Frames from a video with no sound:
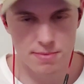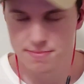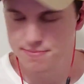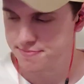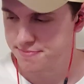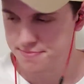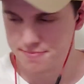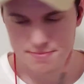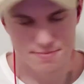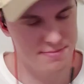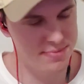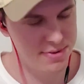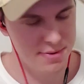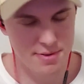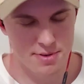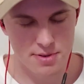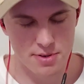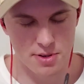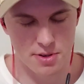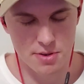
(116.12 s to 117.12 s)
Dude,
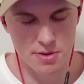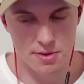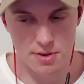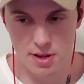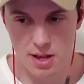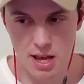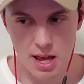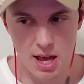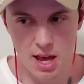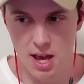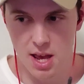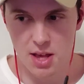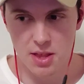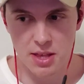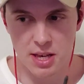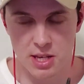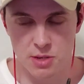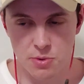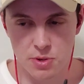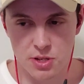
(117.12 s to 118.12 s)

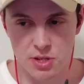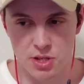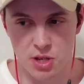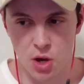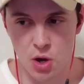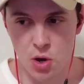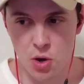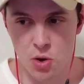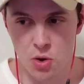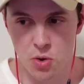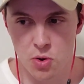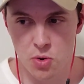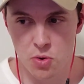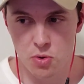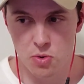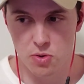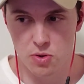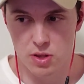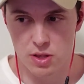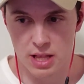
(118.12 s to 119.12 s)
these were so
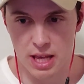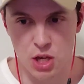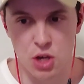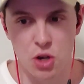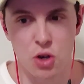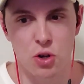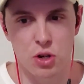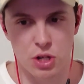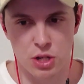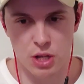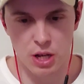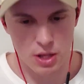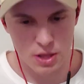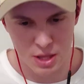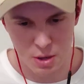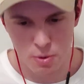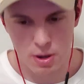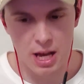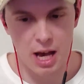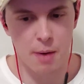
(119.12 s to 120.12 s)

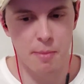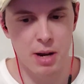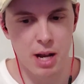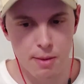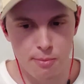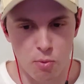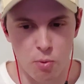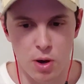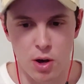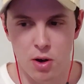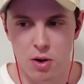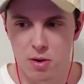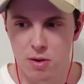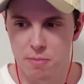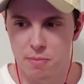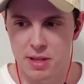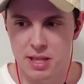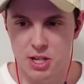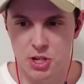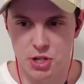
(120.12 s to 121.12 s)
they were coming up well,
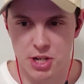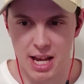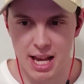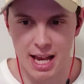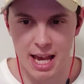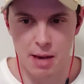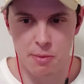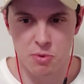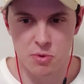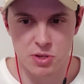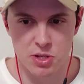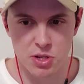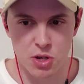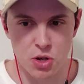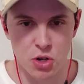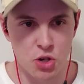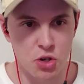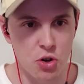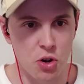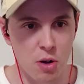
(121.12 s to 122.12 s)
but this jackhammer was so
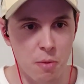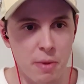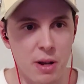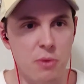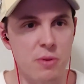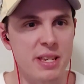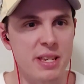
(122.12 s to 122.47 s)
strong, but it was